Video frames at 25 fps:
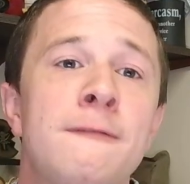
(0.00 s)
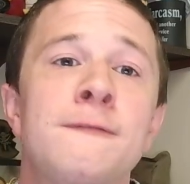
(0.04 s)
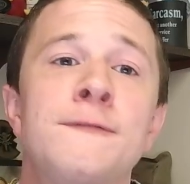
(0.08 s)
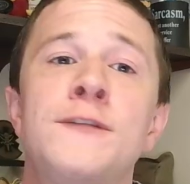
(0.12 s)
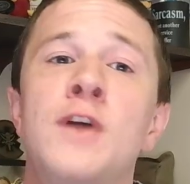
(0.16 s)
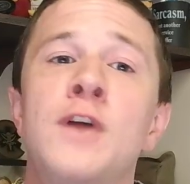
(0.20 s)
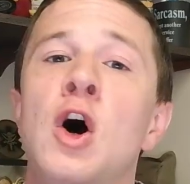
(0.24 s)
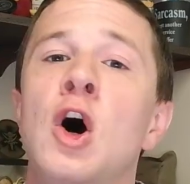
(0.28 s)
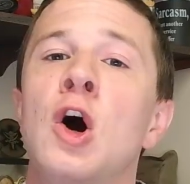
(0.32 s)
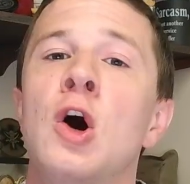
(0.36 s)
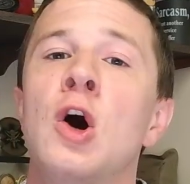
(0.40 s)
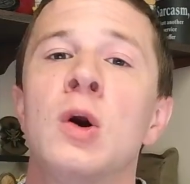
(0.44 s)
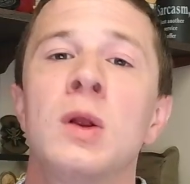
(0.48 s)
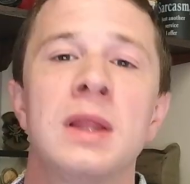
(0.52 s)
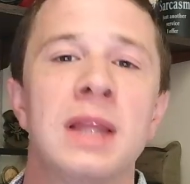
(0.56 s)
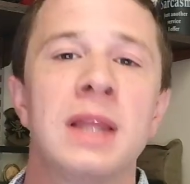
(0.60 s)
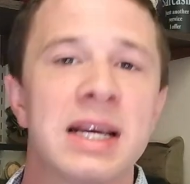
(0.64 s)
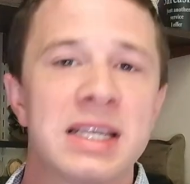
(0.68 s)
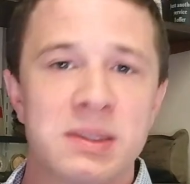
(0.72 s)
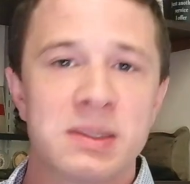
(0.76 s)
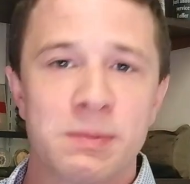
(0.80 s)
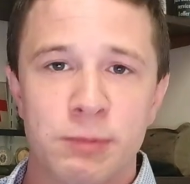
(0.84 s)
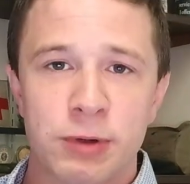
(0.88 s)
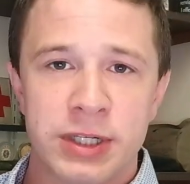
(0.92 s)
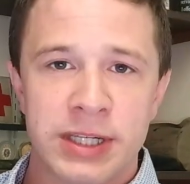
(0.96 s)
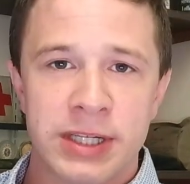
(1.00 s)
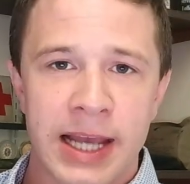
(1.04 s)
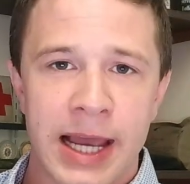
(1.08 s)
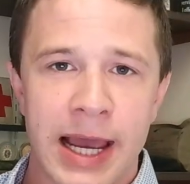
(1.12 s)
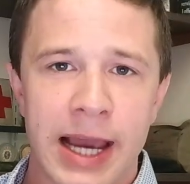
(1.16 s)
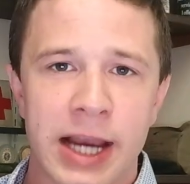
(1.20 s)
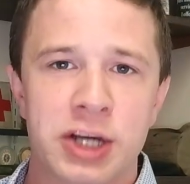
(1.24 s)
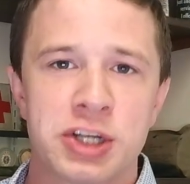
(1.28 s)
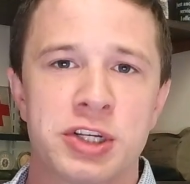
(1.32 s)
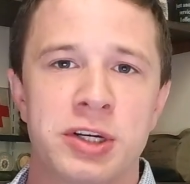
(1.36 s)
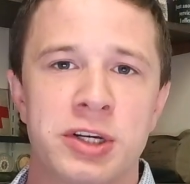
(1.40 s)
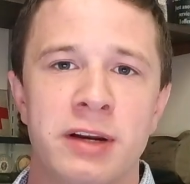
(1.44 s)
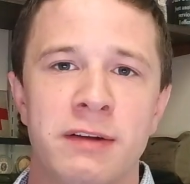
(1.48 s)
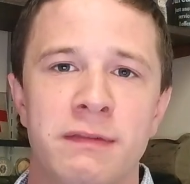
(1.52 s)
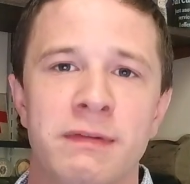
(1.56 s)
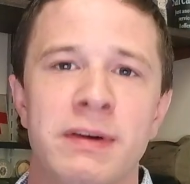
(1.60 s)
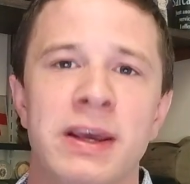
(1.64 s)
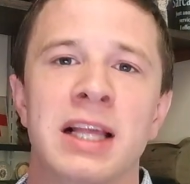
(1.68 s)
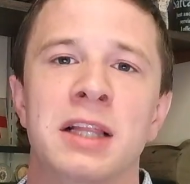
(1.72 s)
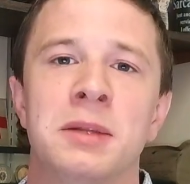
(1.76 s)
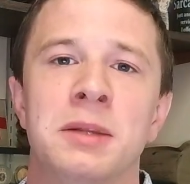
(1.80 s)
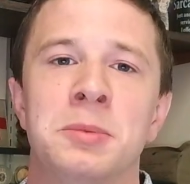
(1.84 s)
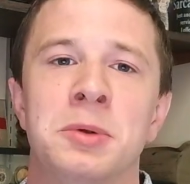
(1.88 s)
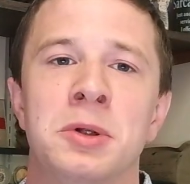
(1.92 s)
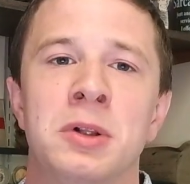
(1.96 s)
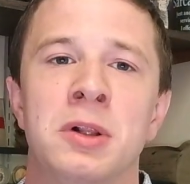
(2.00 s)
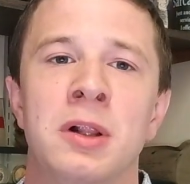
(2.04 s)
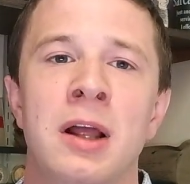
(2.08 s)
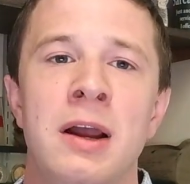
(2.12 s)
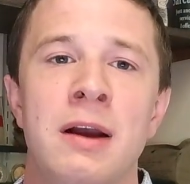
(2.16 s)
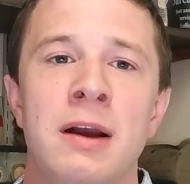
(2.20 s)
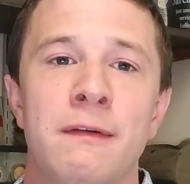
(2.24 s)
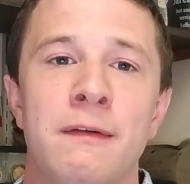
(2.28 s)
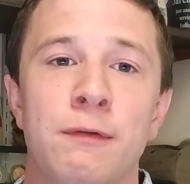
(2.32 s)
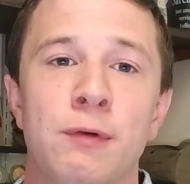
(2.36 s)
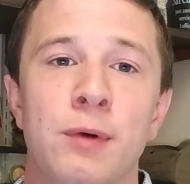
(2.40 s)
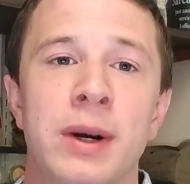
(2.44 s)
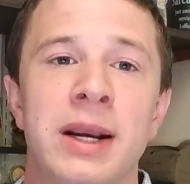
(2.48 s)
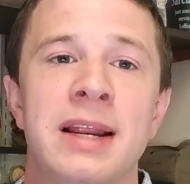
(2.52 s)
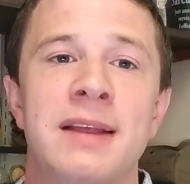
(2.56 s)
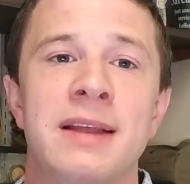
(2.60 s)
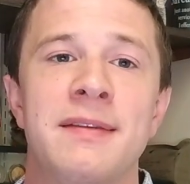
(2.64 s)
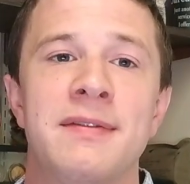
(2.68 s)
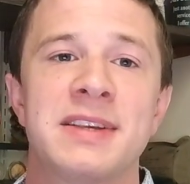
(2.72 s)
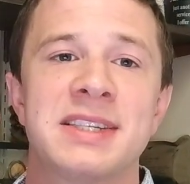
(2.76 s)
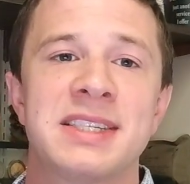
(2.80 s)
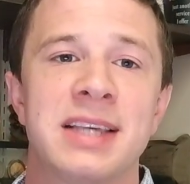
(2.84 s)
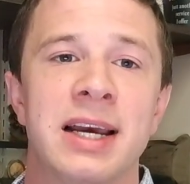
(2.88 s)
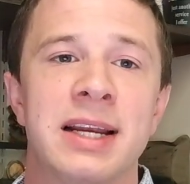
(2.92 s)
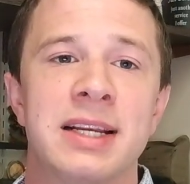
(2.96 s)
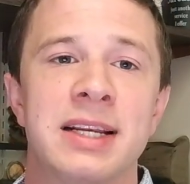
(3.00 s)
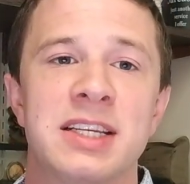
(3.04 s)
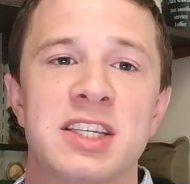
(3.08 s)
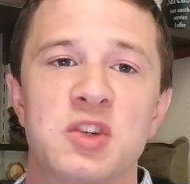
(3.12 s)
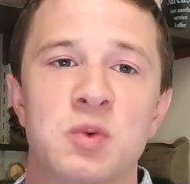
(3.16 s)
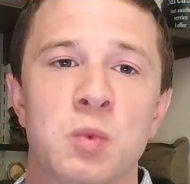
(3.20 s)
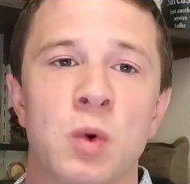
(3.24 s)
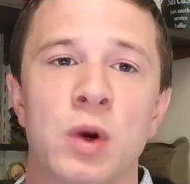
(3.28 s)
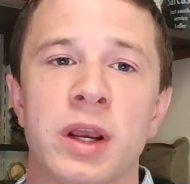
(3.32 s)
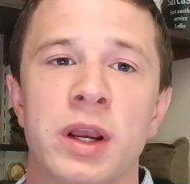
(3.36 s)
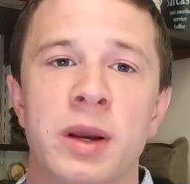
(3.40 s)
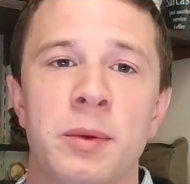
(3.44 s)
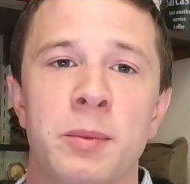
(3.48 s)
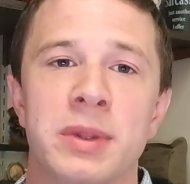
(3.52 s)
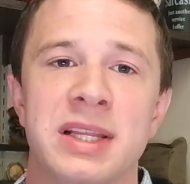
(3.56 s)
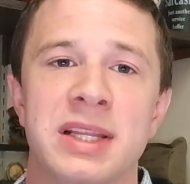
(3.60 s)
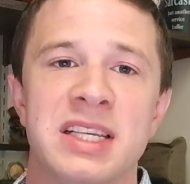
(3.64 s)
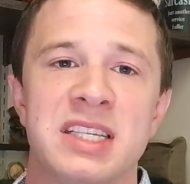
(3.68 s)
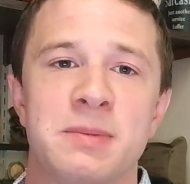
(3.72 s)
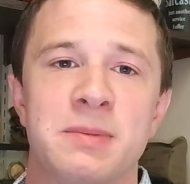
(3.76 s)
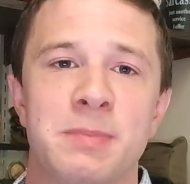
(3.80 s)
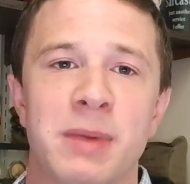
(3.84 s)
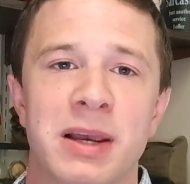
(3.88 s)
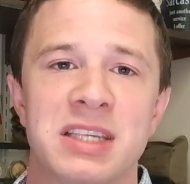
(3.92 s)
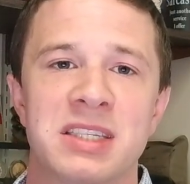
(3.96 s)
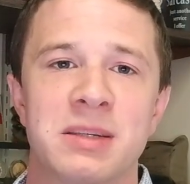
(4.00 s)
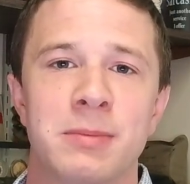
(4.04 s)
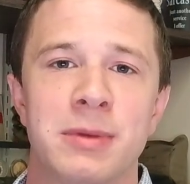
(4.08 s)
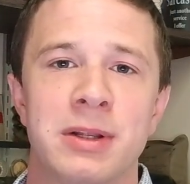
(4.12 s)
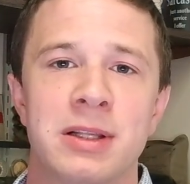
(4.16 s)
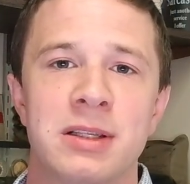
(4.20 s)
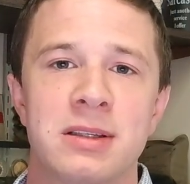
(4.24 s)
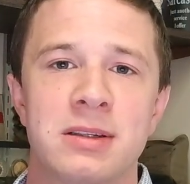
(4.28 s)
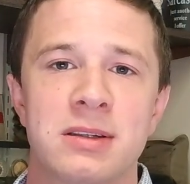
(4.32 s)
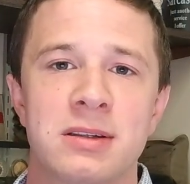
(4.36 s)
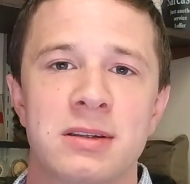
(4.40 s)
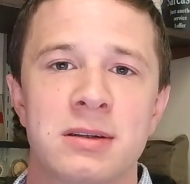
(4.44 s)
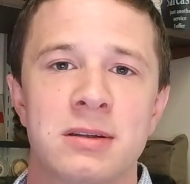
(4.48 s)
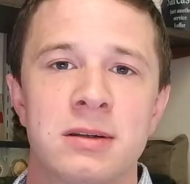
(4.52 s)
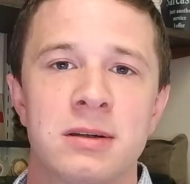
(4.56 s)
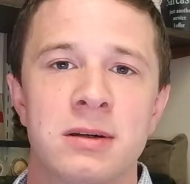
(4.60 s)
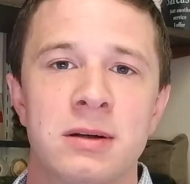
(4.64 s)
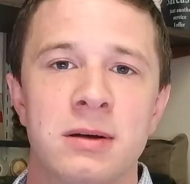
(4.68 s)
Far less protection available for any of the scientists working with these specimens.